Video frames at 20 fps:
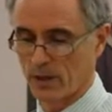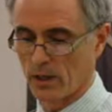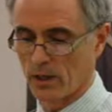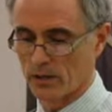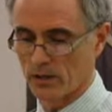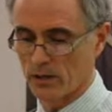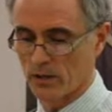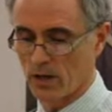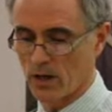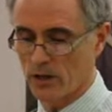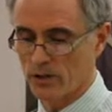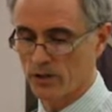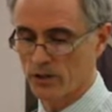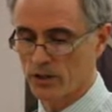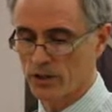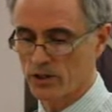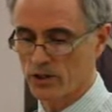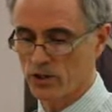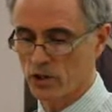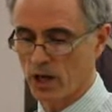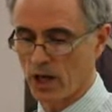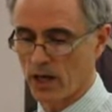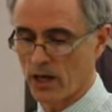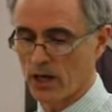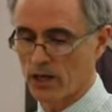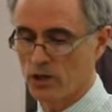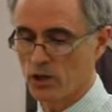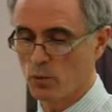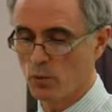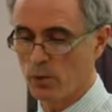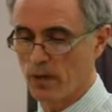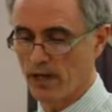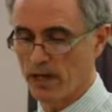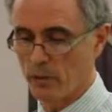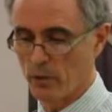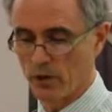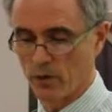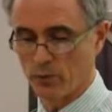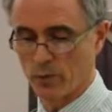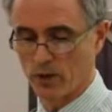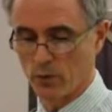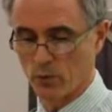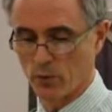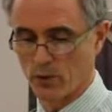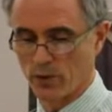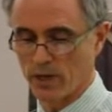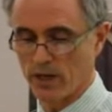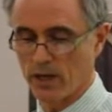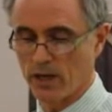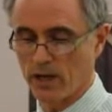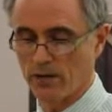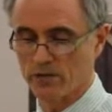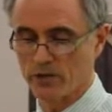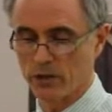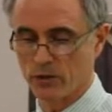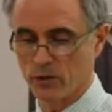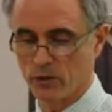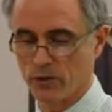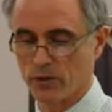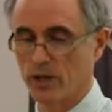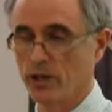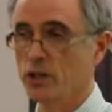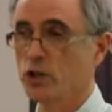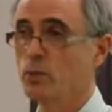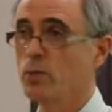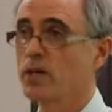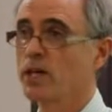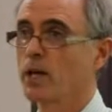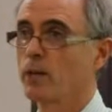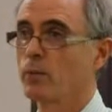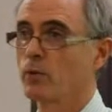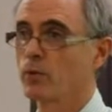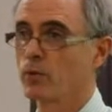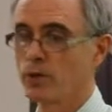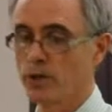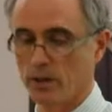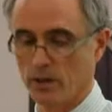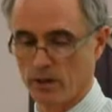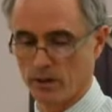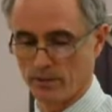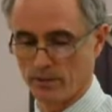It's not just to play with, but really loves you. Then you become real."